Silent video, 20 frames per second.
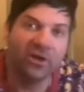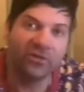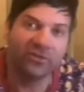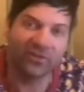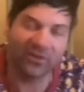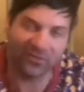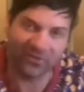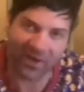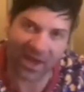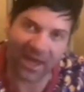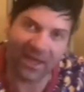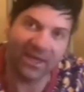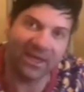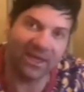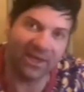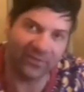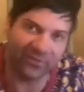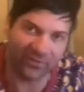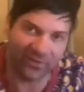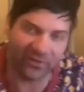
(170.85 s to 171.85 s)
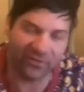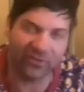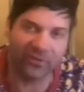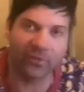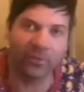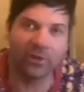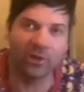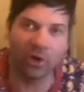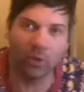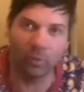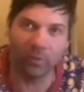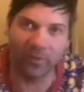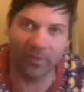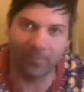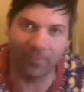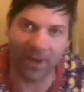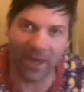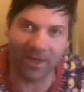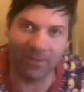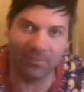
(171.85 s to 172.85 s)
to take his sister-in-law with a
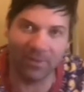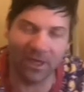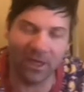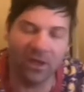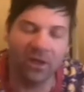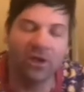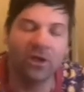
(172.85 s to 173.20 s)
baby